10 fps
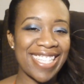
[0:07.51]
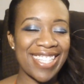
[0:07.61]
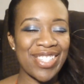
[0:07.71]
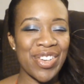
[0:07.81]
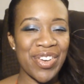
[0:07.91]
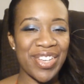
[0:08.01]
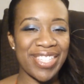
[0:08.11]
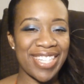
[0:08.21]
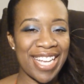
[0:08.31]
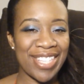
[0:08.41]
guys, it's your girl
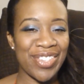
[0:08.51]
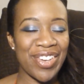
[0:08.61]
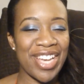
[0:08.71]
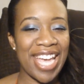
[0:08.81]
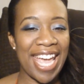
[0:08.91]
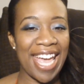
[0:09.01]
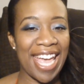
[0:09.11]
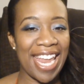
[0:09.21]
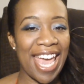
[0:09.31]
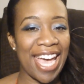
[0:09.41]
Sdestra,
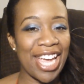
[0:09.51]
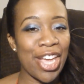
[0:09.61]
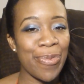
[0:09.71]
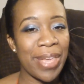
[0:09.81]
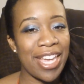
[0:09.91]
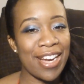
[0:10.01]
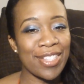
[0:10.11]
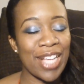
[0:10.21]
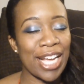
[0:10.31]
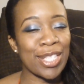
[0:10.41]
and I am
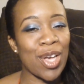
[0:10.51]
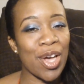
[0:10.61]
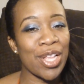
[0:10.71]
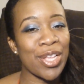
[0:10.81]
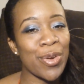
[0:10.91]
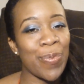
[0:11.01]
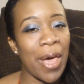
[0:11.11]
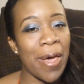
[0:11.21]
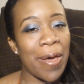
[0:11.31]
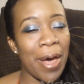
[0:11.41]
here so I could talk a little
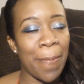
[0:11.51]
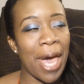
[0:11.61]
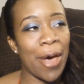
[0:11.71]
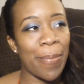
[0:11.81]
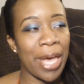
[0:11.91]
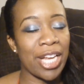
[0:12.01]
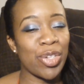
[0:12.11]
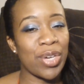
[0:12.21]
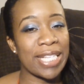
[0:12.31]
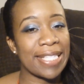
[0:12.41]
bit about my
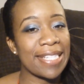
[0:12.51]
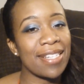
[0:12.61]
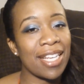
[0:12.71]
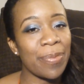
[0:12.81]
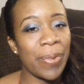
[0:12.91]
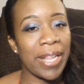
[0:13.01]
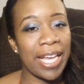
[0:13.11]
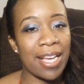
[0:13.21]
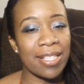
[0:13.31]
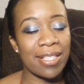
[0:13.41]
transitioning
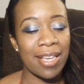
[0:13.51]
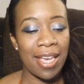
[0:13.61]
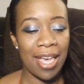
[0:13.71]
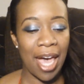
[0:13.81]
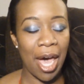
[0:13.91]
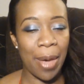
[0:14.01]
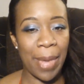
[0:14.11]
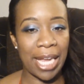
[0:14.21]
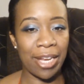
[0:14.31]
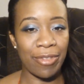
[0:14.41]
plans.
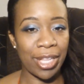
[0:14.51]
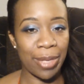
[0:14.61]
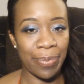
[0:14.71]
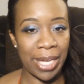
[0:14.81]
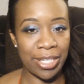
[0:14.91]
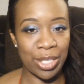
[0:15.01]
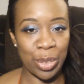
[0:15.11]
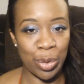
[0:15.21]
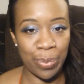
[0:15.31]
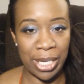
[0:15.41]
I didn't really mention
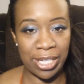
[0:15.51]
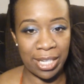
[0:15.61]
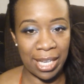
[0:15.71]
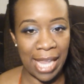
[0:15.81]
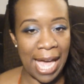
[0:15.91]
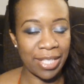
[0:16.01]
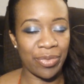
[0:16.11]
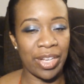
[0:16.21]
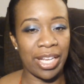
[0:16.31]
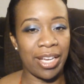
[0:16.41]
too much in the
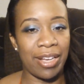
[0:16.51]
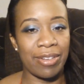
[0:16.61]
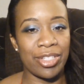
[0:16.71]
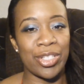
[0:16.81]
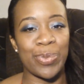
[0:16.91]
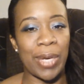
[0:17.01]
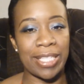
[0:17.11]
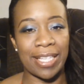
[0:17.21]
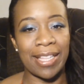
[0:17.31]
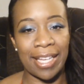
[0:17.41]
last video. It was just
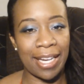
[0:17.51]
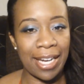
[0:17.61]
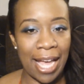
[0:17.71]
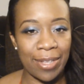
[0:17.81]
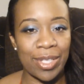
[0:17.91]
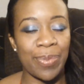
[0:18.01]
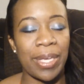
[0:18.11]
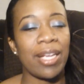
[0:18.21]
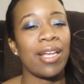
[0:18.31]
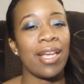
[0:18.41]
basically an
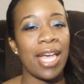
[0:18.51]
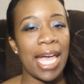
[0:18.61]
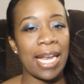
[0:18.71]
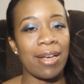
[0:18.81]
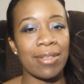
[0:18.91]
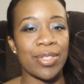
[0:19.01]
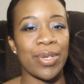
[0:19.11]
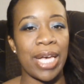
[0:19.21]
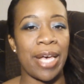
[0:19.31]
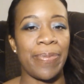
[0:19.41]
announcement and
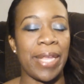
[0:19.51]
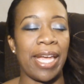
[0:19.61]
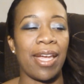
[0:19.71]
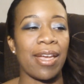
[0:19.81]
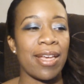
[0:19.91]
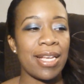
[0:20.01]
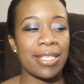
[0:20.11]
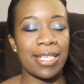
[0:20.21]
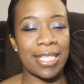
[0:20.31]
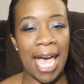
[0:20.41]
also an update
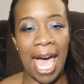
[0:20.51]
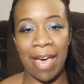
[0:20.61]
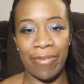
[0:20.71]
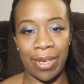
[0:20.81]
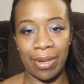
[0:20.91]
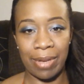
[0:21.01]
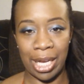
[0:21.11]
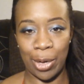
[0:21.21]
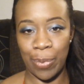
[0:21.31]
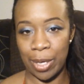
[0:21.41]
since I haven't,
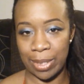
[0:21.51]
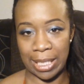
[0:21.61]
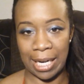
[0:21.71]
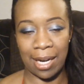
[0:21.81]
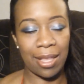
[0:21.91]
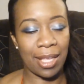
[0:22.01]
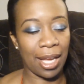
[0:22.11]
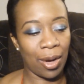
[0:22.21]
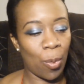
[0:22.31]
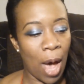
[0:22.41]
posted
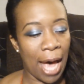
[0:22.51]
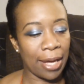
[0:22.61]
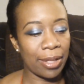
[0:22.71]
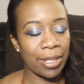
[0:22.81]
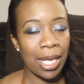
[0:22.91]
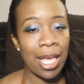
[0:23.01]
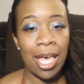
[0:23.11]
anything in a while.